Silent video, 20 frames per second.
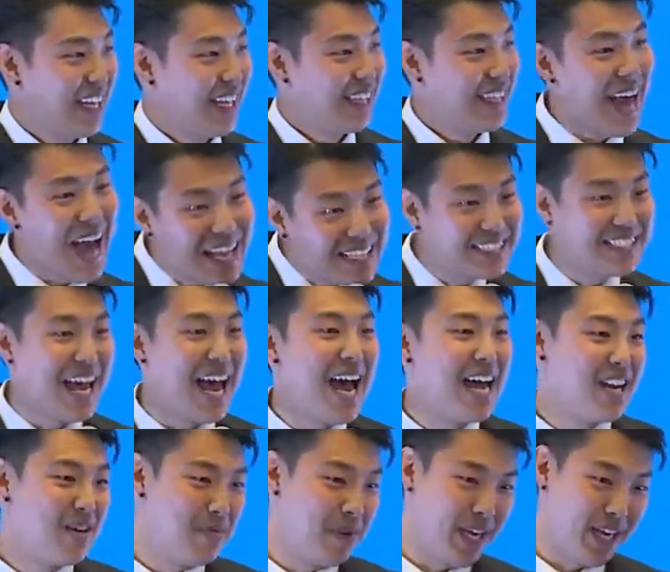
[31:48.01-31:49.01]
That's
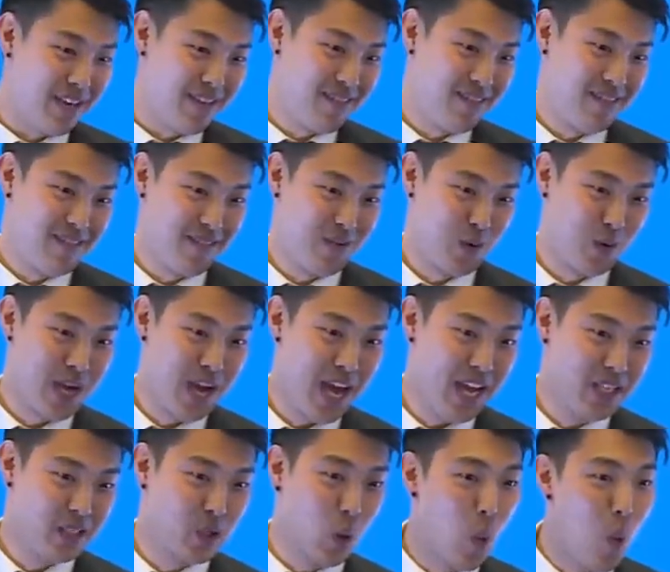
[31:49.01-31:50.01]
atomy.
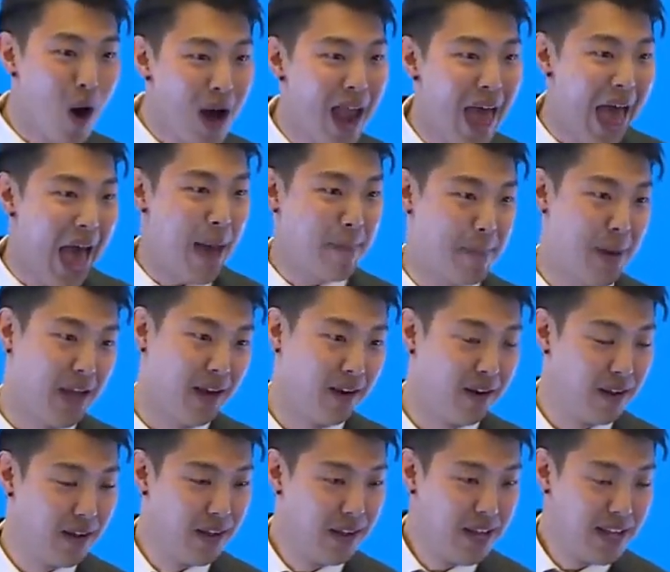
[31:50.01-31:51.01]
Okay? So what happened?
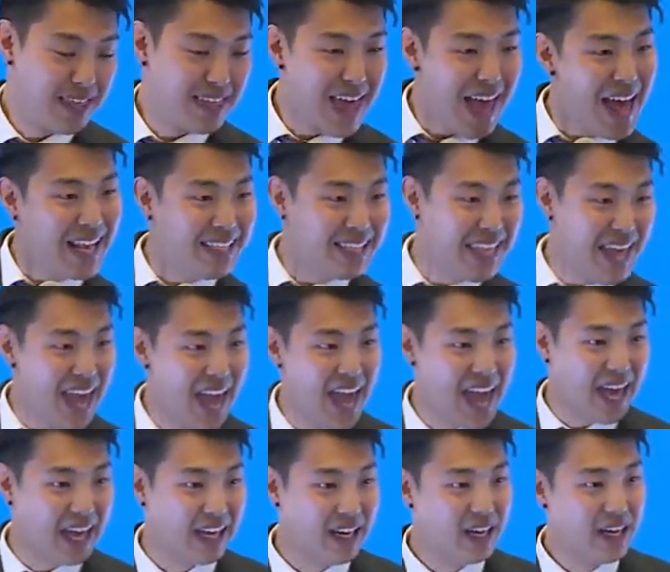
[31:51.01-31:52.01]
That
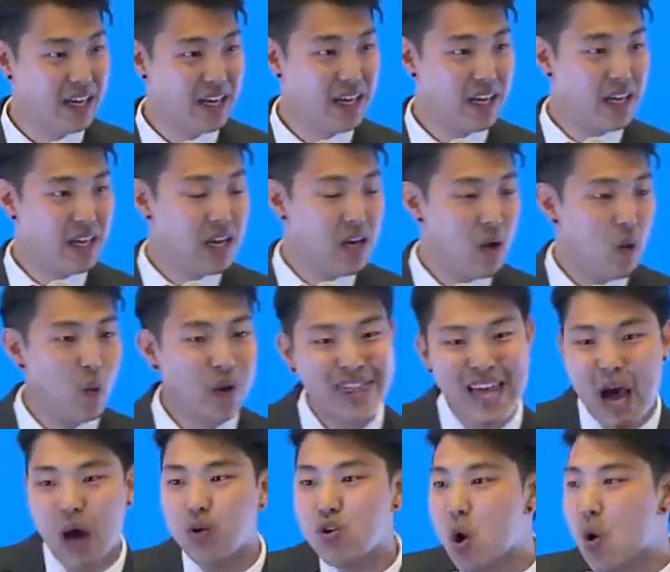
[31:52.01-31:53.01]
day,
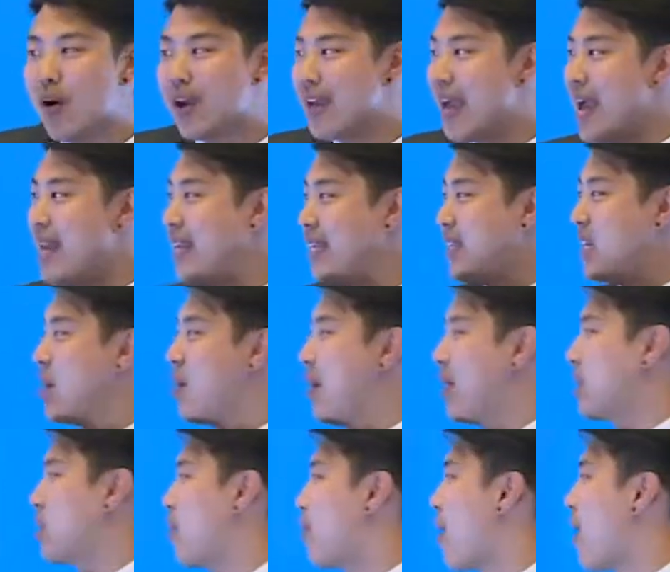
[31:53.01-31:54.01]
without knowing anything
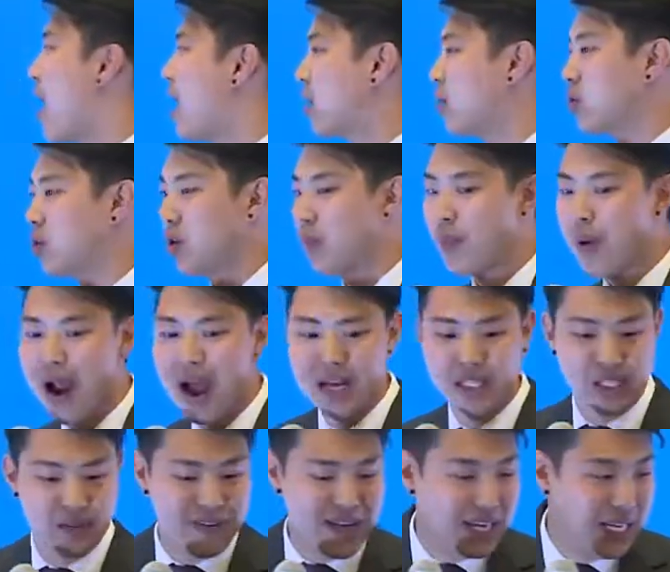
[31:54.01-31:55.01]
about the product or the
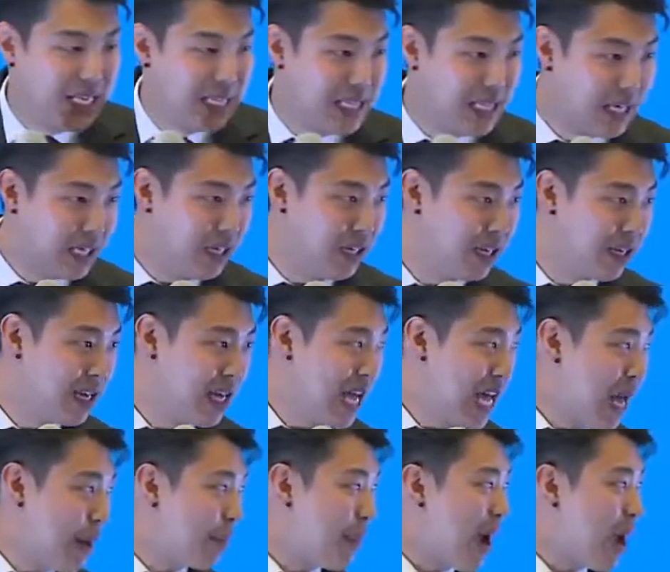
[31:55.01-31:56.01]
price of anything,
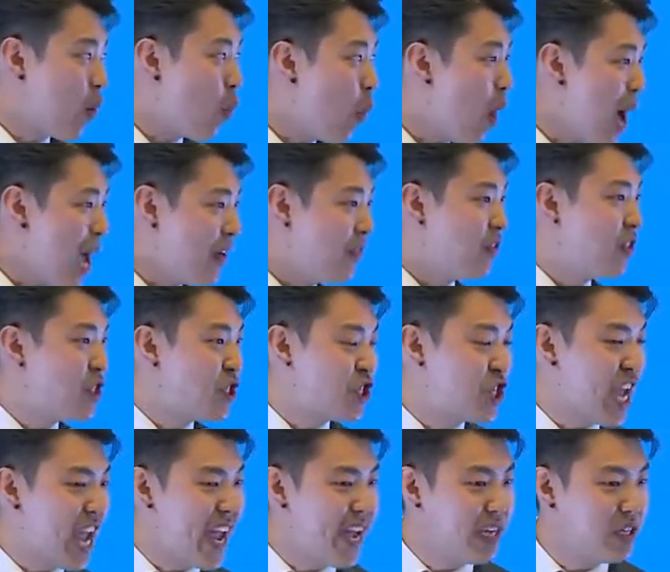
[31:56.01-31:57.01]
my wife
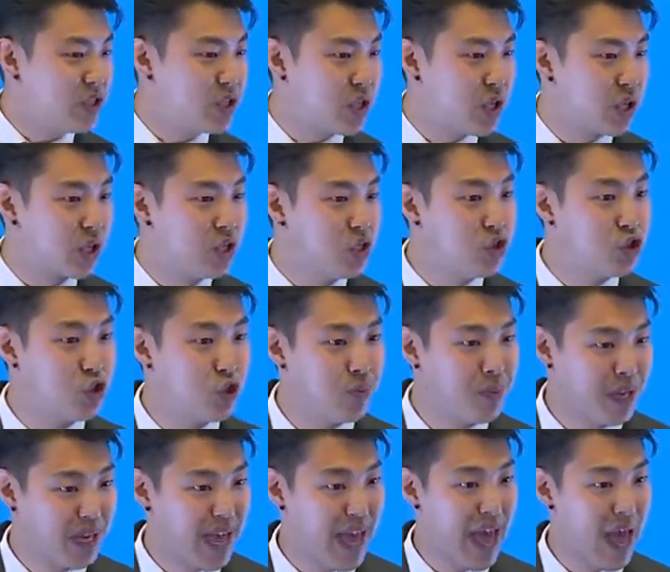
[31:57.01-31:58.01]
changed her
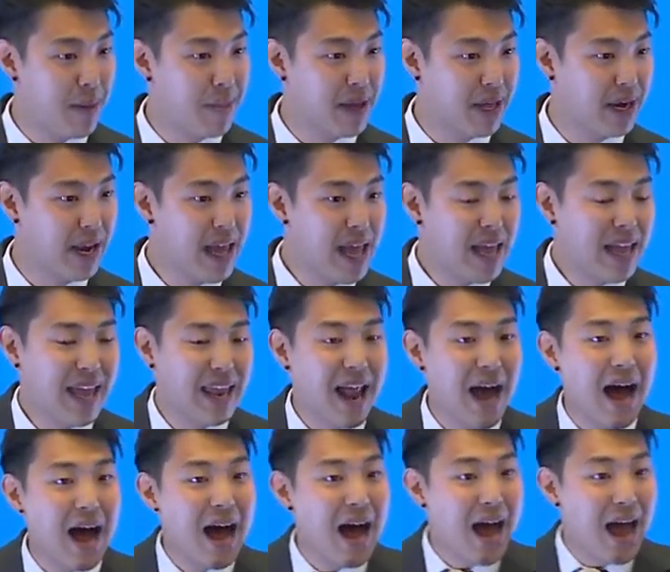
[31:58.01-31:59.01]
consuming habit, and
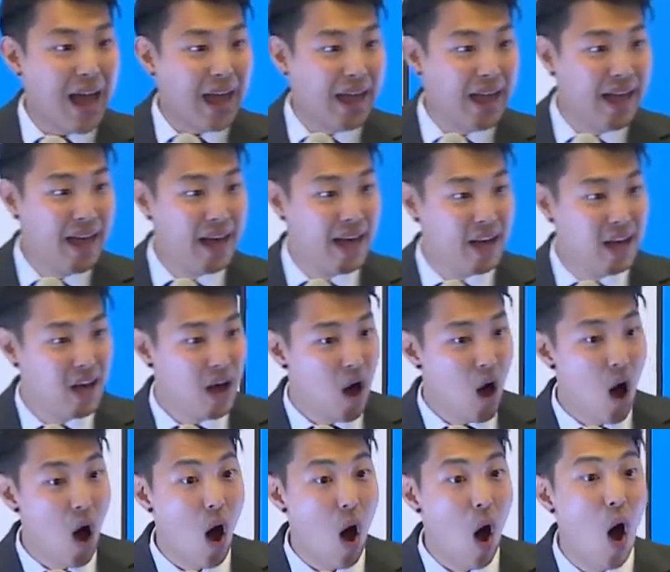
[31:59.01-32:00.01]
I
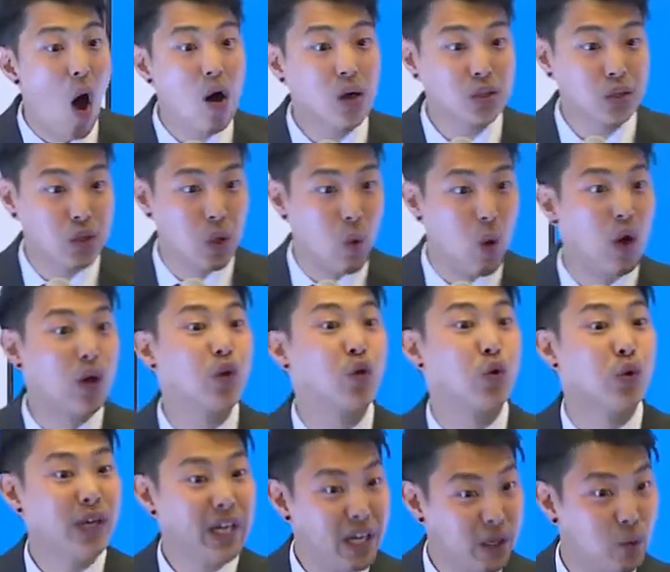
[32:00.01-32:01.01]
also
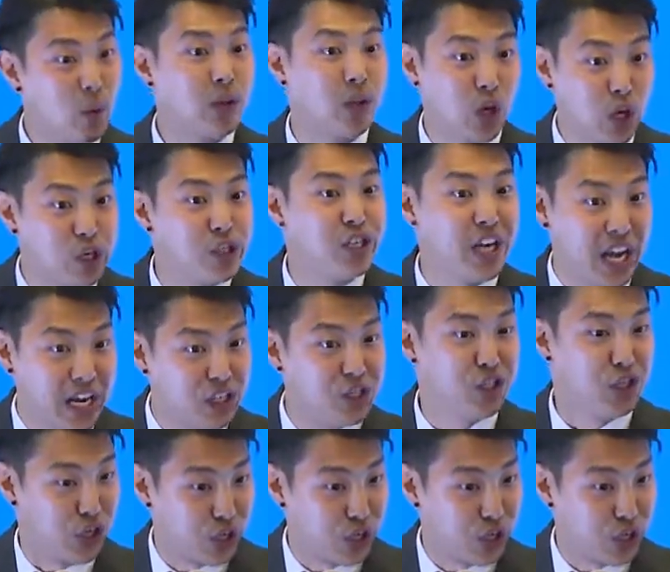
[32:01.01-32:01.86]
agreed with her changing